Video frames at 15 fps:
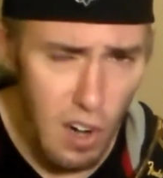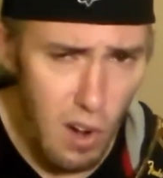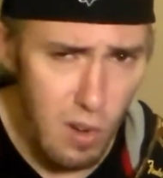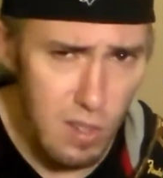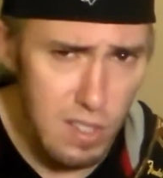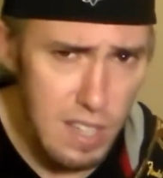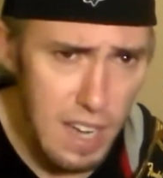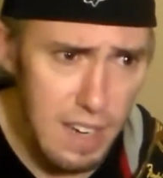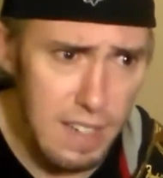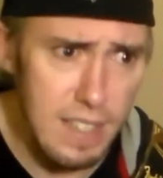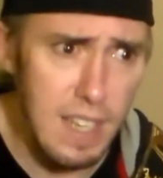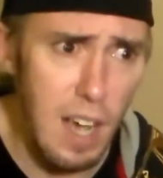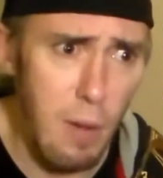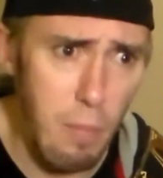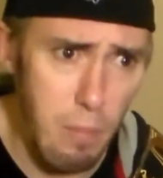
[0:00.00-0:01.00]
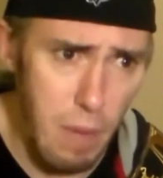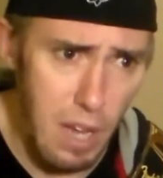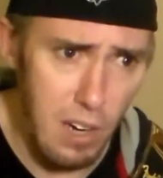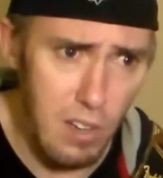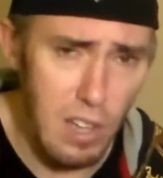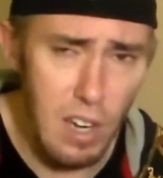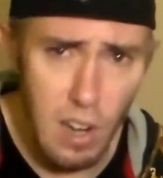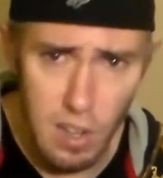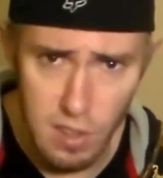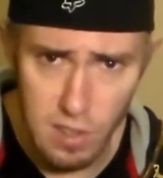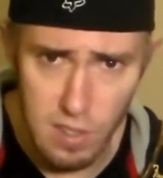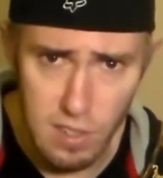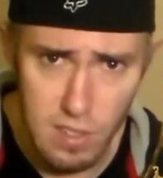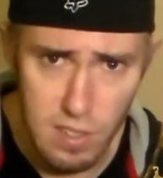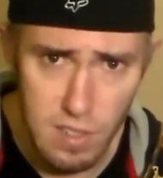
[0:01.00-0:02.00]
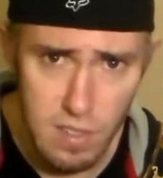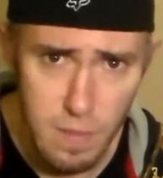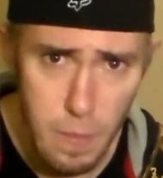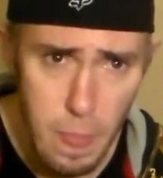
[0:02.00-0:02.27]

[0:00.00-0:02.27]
notes tend to sound better than others,